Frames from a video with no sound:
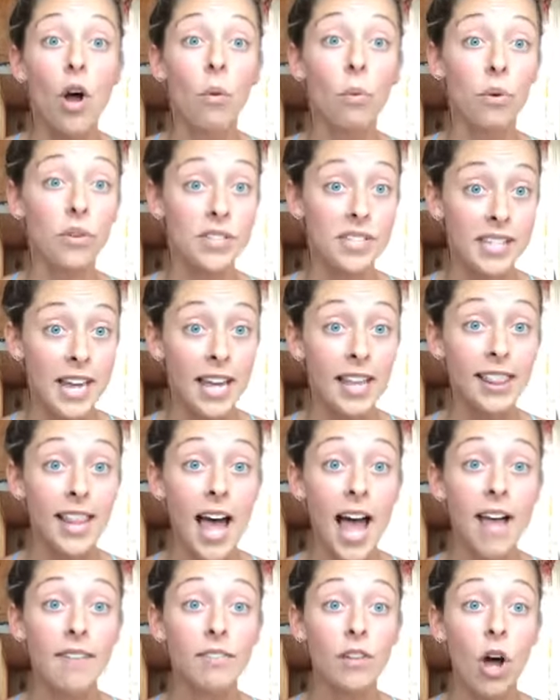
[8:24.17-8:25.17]
will stay
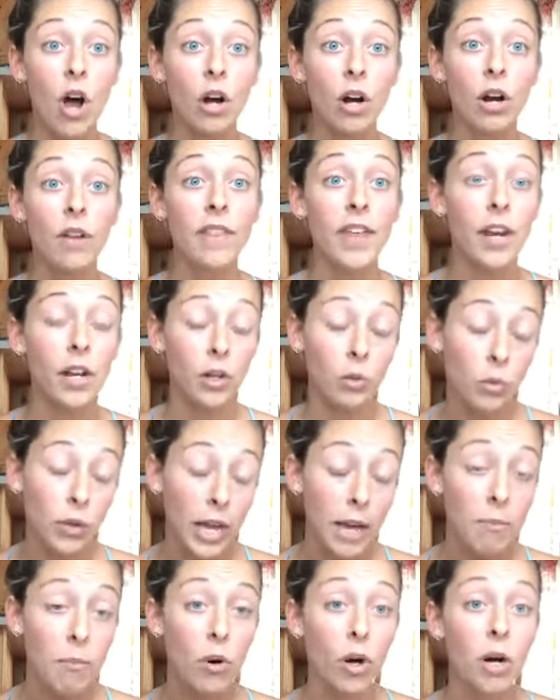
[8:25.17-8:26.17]
live longer, that it'll
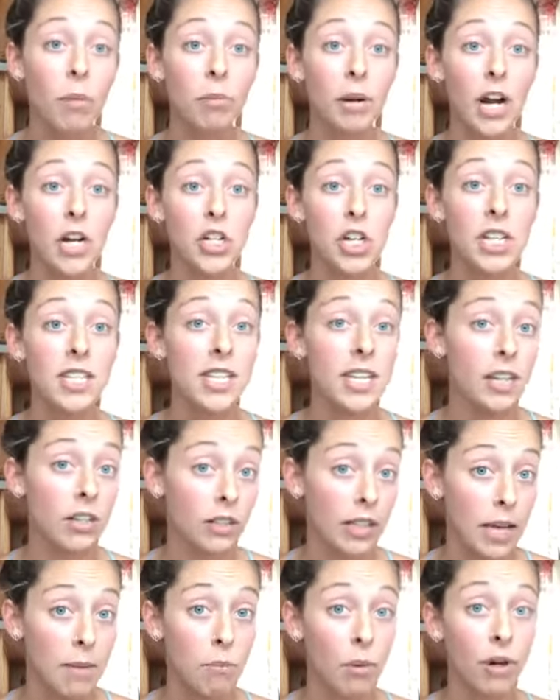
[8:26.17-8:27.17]
get more impressions, that
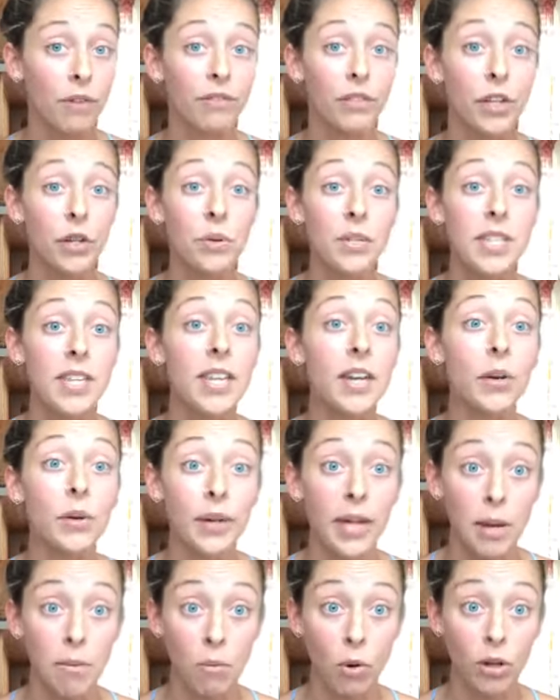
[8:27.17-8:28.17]
it'll get more views, and that
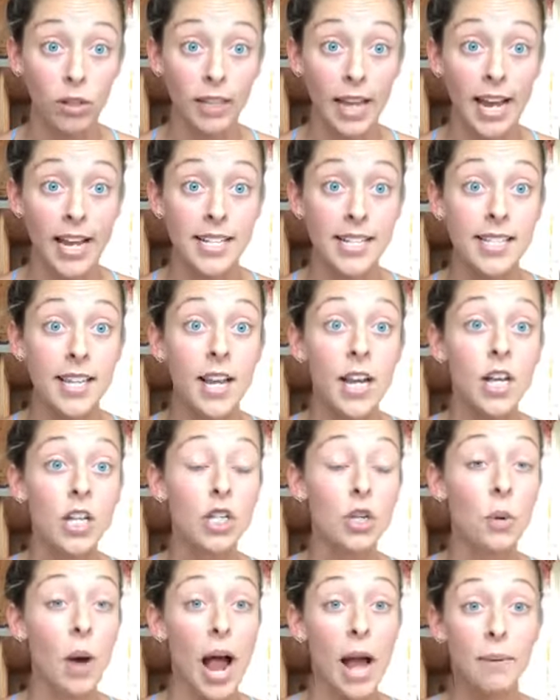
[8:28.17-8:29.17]
it'll get more likes.
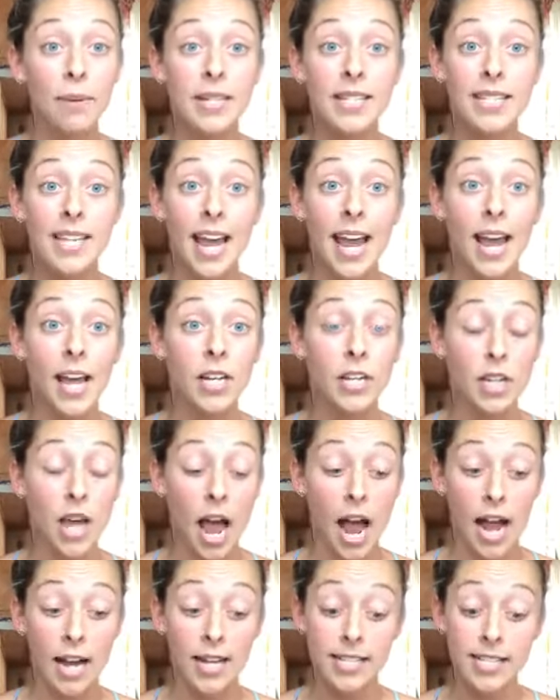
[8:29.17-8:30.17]
So I'd say
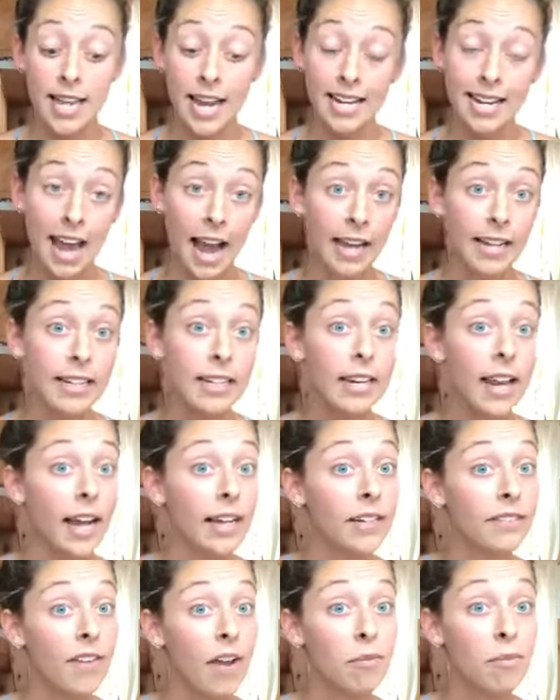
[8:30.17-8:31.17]

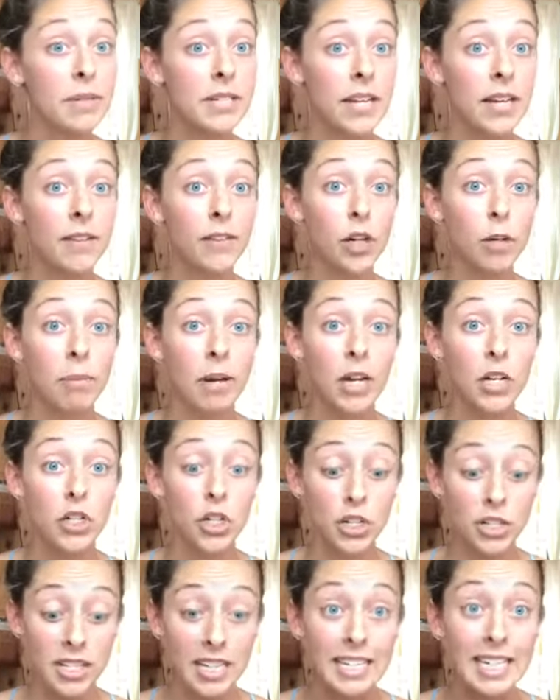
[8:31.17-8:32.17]
90-95% of your
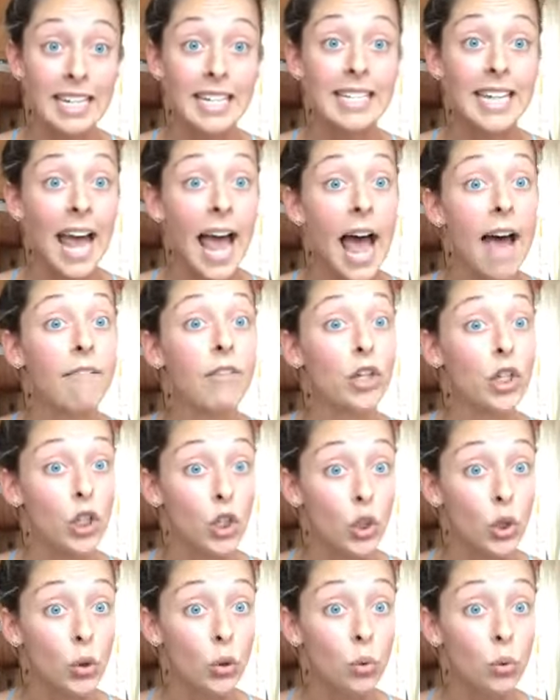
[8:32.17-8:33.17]
pictures need to have
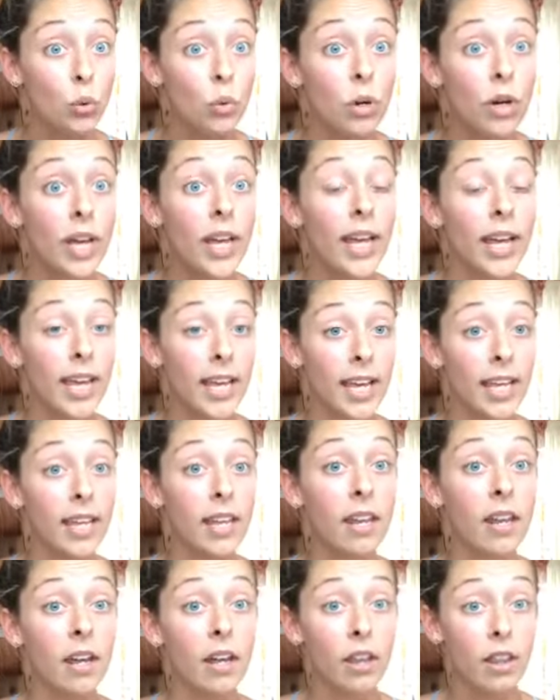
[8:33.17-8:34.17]
you
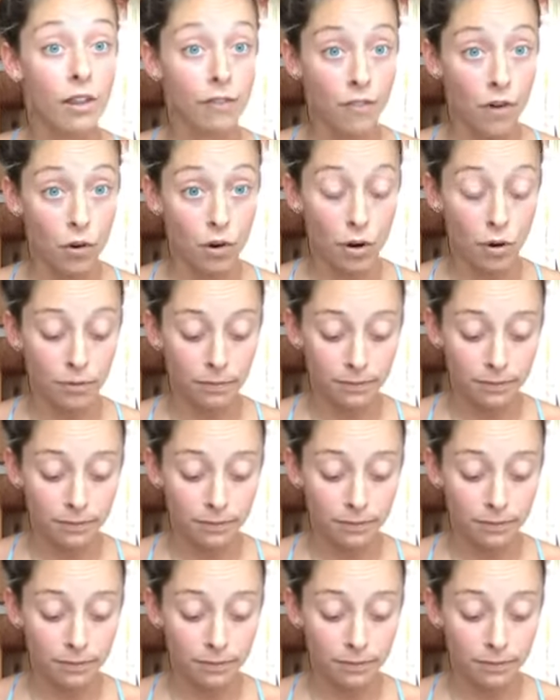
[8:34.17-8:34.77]
in the photo.